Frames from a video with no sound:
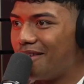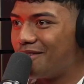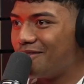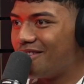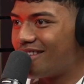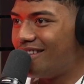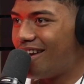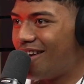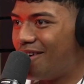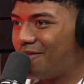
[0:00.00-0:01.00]
it was like the
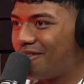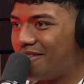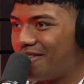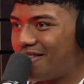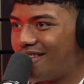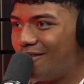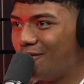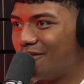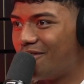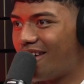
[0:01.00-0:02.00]
day after
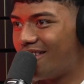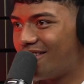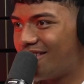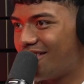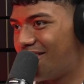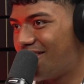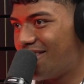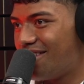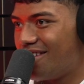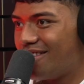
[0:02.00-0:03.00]
all of that,
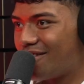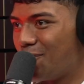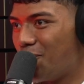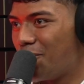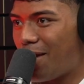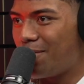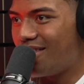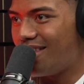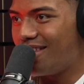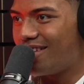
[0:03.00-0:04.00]
the wallpaper
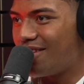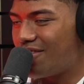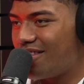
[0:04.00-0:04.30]
thing and everything.